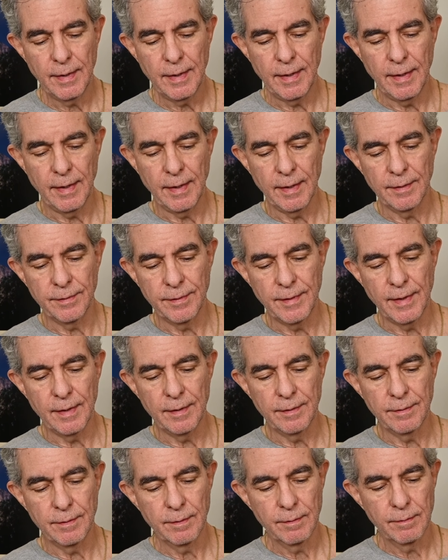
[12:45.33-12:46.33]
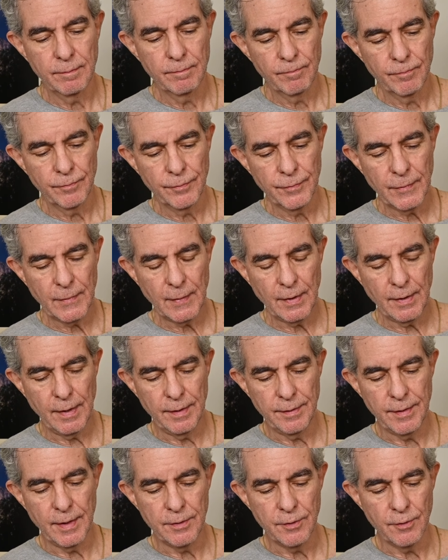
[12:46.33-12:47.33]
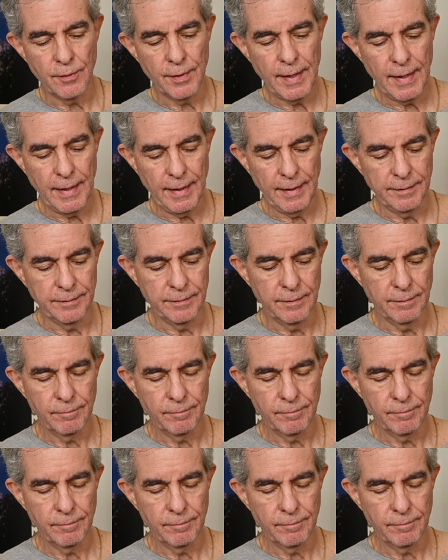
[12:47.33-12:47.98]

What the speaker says: and then your head.